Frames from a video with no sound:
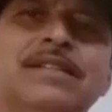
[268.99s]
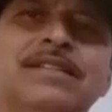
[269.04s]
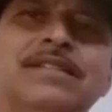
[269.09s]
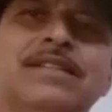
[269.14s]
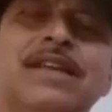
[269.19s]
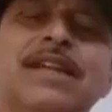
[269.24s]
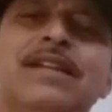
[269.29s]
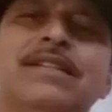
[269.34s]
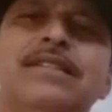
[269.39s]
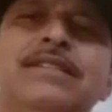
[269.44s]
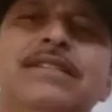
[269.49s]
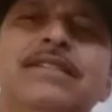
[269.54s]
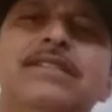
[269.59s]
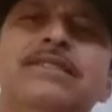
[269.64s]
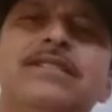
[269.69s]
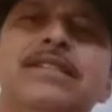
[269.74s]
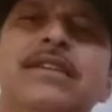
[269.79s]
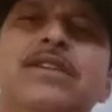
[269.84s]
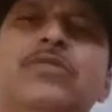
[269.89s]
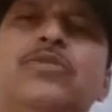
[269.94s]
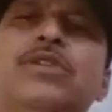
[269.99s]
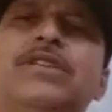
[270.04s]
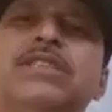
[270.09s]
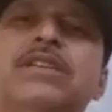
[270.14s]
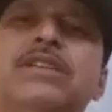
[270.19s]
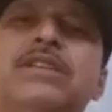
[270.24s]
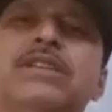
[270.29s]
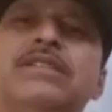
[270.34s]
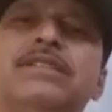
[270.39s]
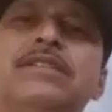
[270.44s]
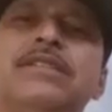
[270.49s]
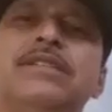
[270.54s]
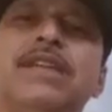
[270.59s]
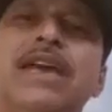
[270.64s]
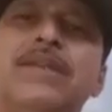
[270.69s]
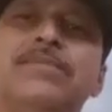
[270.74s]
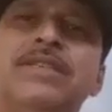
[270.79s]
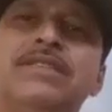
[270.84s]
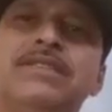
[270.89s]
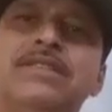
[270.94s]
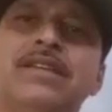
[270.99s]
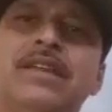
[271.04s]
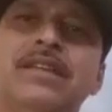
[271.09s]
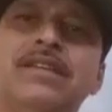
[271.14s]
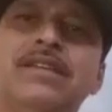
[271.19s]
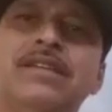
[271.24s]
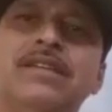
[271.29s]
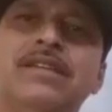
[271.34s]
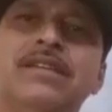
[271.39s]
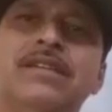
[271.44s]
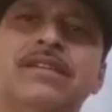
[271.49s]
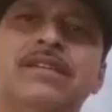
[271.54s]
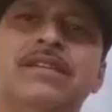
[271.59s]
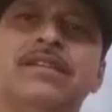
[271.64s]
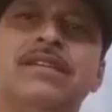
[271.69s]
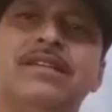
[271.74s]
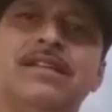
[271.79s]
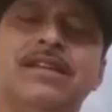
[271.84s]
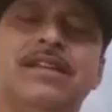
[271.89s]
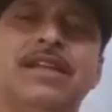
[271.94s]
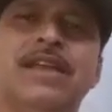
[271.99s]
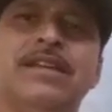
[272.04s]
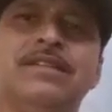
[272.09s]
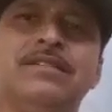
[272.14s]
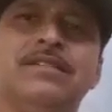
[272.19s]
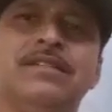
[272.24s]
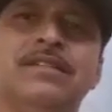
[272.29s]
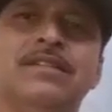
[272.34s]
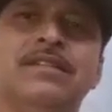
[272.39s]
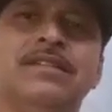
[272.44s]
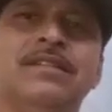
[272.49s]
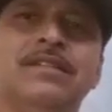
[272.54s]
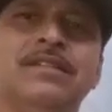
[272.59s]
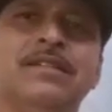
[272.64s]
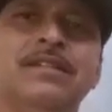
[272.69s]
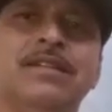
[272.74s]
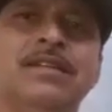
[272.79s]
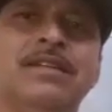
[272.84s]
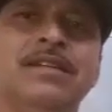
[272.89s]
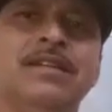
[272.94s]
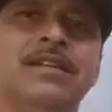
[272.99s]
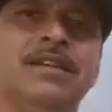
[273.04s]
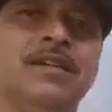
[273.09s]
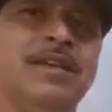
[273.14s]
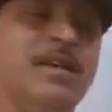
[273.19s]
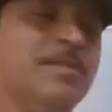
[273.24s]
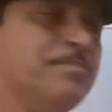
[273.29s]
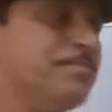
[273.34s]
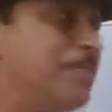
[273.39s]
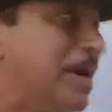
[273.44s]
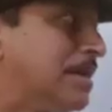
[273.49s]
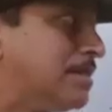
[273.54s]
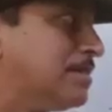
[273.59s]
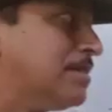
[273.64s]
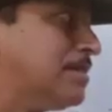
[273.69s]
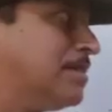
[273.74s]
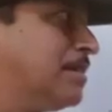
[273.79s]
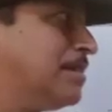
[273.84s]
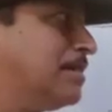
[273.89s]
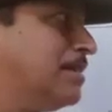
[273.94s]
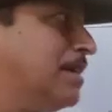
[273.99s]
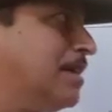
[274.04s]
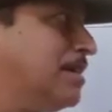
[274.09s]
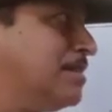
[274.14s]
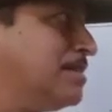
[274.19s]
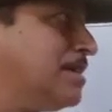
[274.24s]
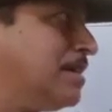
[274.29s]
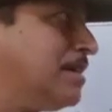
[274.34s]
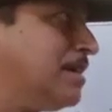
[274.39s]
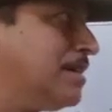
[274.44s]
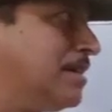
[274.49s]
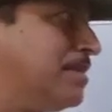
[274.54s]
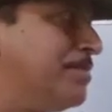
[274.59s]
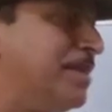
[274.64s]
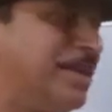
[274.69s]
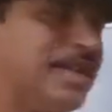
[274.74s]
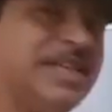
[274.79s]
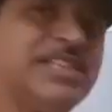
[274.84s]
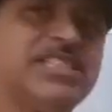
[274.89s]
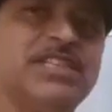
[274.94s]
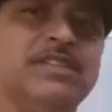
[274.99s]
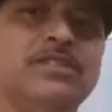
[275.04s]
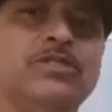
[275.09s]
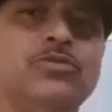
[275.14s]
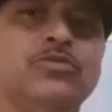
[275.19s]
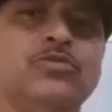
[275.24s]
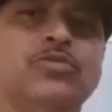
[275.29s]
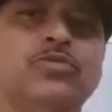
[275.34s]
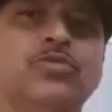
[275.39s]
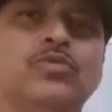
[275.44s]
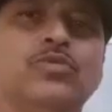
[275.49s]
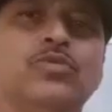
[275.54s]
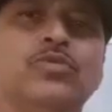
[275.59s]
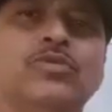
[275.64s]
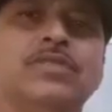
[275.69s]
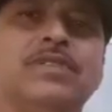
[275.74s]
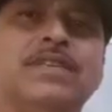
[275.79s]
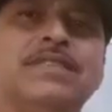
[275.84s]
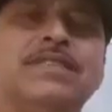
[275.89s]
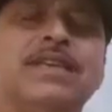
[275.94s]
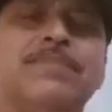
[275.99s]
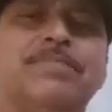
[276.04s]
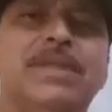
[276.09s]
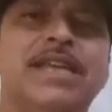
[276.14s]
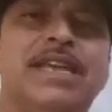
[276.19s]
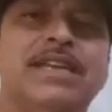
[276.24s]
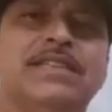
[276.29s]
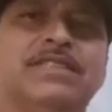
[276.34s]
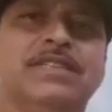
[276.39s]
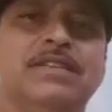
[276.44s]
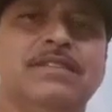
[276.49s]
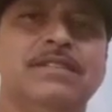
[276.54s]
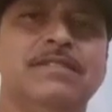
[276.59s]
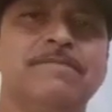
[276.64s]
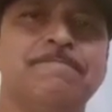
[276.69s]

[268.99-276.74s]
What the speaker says: that this equation is dimensionally correct. But there is a limitation to this application.